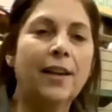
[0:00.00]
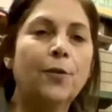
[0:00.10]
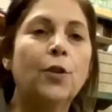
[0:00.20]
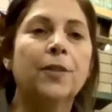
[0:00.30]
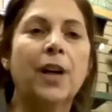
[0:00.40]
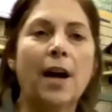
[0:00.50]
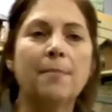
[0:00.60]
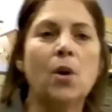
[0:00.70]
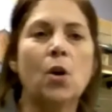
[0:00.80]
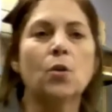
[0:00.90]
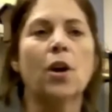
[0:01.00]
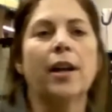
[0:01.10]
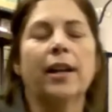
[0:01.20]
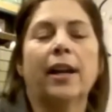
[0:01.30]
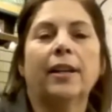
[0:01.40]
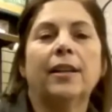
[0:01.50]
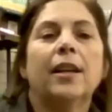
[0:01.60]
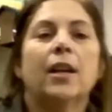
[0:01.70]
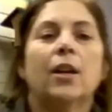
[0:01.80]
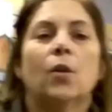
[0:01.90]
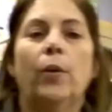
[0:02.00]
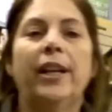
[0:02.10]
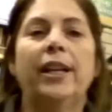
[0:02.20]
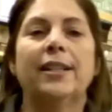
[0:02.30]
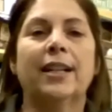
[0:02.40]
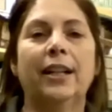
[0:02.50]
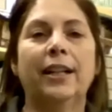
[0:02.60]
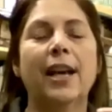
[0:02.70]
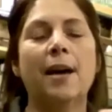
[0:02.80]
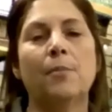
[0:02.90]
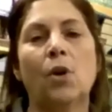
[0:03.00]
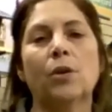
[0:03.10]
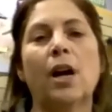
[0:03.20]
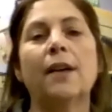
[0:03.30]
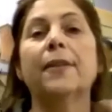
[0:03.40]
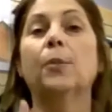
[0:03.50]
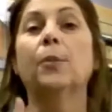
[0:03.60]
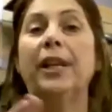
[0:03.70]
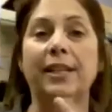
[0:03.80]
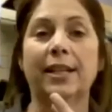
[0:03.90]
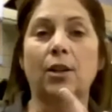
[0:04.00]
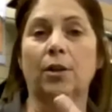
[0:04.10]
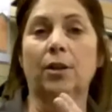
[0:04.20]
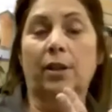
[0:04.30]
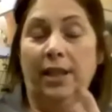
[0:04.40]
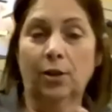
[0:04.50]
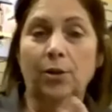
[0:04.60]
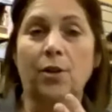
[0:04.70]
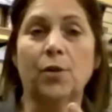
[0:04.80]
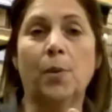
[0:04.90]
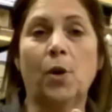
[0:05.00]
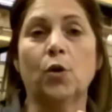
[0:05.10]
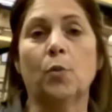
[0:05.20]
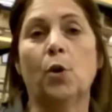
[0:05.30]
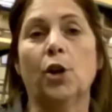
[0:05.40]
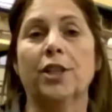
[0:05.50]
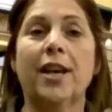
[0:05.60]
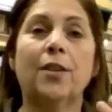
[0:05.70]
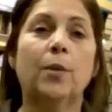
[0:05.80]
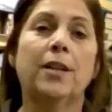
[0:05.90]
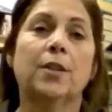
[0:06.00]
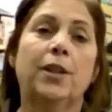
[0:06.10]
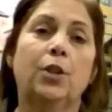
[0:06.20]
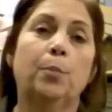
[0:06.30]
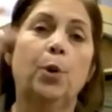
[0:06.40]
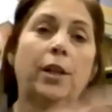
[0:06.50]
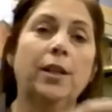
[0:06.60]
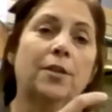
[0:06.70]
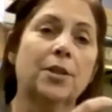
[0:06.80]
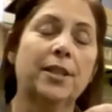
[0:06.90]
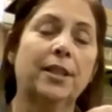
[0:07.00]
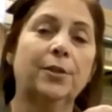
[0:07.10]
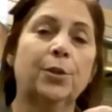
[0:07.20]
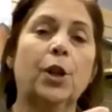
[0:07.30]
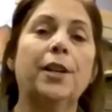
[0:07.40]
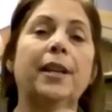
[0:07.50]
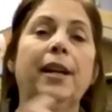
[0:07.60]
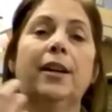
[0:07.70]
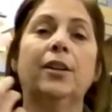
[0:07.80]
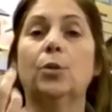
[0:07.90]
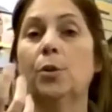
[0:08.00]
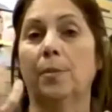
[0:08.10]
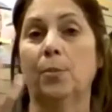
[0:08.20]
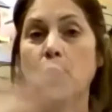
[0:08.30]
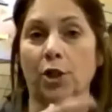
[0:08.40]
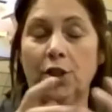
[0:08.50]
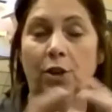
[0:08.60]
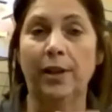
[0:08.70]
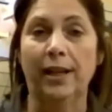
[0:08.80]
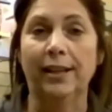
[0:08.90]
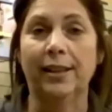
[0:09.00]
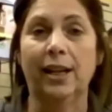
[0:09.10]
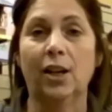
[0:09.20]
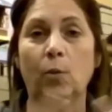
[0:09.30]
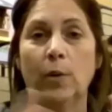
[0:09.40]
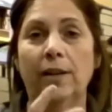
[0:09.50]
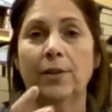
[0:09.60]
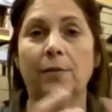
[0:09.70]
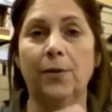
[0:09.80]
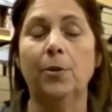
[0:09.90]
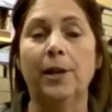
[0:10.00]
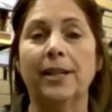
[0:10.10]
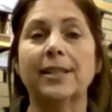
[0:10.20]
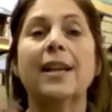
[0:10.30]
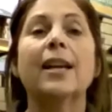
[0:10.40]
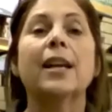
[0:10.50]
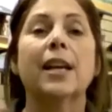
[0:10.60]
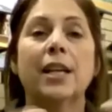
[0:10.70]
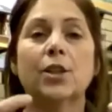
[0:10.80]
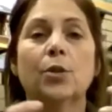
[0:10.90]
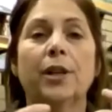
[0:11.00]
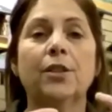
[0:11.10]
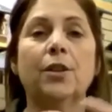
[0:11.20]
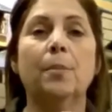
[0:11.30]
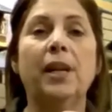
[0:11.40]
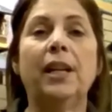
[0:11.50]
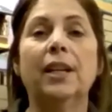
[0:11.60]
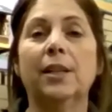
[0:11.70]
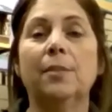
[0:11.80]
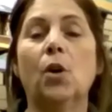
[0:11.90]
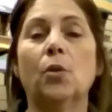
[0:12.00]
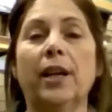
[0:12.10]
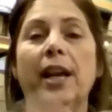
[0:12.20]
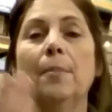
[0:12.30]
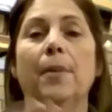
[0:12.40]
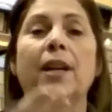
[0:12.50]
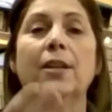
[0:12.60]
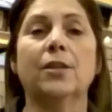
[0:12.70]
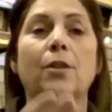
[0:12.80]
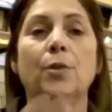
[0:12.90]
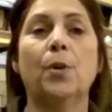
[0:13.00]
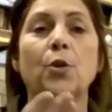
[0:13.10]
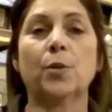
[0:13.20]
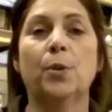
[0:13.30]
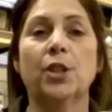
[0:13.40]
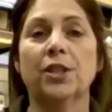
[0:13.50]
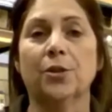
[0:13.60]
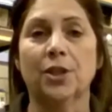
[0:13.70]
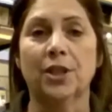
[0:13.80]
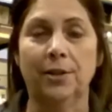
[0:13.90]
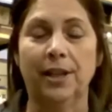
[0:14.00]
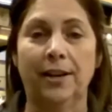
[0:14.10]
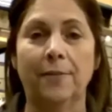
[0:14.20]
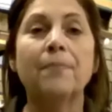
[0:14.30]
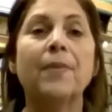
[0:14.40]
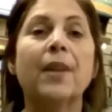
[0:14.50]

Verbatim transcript: If you've got mold on it, we need to clean that mold off and we need to kill kill those mold spores. Otherwise, when you put another cylinder on there or more suet in there, whatever the food is, it's going to immediately mold again because those mold spores are still there.